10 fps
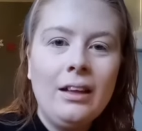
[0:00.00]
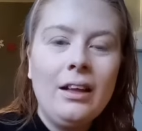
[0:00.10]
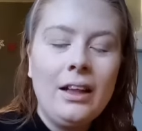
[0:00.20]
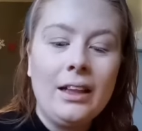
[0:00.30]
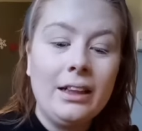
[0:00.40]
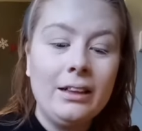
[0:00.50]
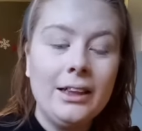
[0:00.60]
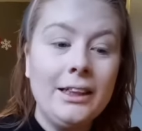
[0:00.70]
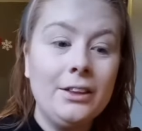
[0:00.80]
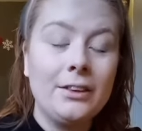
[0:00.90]
he
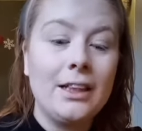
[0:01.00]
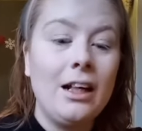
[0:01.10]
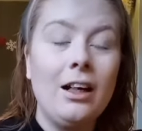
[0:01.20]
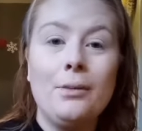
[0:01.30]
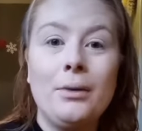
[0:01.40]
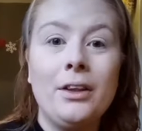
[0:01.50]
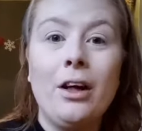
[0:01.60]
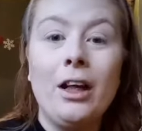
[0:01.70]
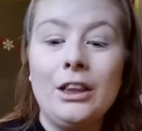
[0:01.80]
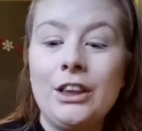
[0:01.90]
clearly knows that I'm an
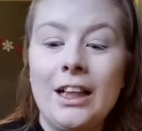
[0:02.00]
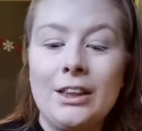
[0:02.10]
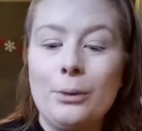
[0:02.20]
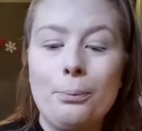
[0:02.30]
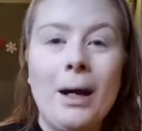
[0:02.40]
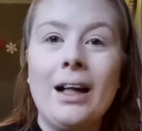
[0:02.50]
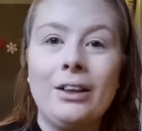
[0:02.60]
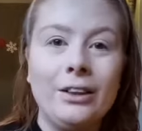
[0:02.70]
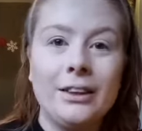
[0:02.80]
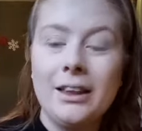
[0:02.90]
eyeshadow
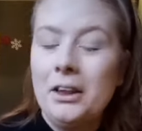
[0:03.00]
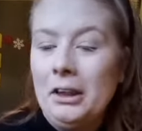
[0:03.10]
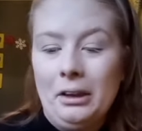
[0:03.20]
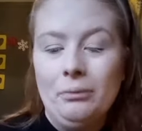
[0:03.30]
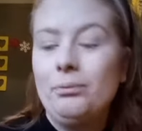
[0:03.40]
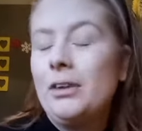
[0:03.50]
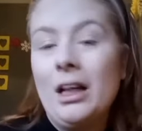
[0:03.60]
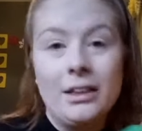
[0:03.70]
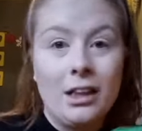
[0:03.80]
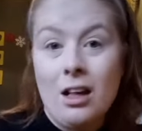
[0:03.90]
palette
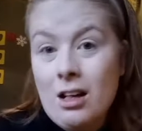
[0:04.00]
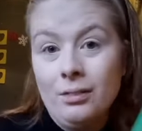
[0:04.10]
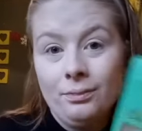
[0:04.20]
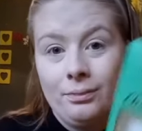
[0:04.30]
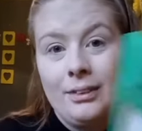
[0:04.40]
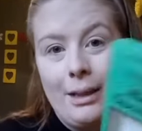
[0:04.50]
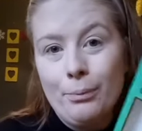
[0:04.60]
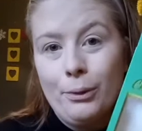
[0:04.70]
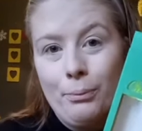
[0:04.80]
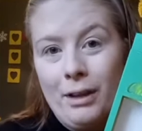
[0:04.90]
kind of girl. He
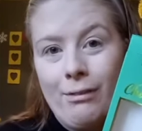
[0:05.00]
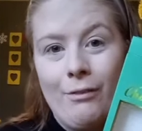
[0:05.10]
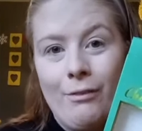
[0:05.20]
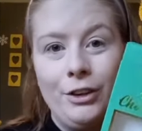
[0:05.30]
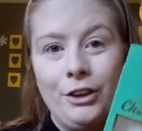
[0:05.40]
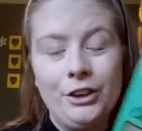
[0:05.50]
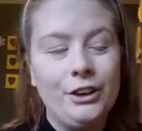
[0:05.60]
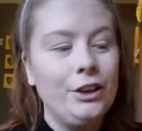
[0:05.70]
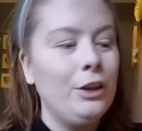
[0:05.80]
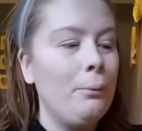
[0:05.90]
bought me a
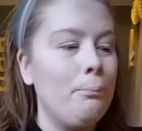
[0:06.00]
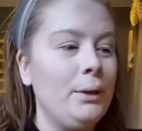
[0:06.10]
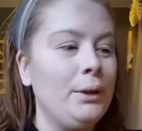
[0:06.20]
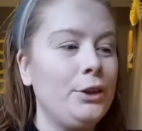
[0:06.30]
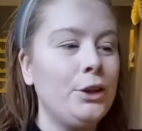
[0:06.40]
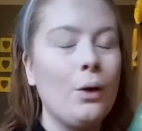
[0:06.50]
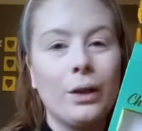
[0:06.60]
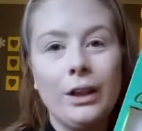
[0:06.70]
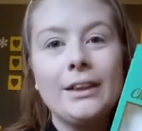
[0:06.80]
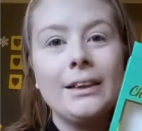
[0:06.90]
Revolution mint
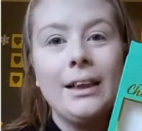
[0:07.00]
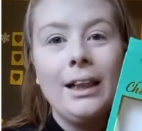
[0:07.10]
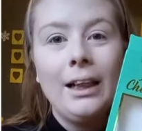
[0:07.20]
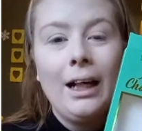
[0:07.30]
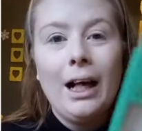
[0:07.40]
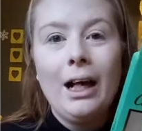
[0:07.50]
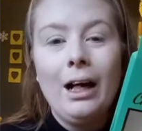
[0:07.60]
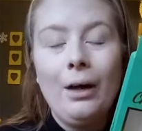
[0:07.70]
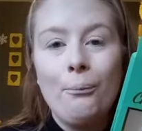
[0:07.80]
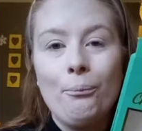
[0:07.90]
chocolate
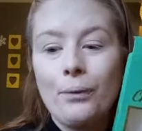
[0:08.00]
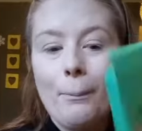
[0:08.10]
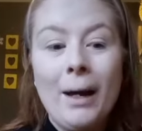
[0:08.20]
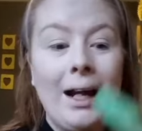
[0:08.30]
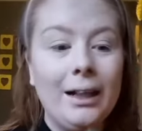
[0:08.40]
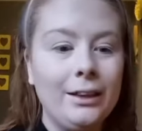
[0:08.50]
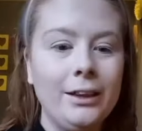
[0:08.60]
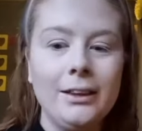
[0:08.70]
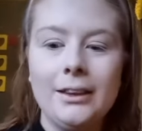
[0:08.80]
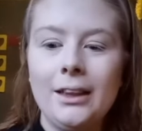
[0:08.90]

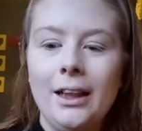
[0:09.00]
palette,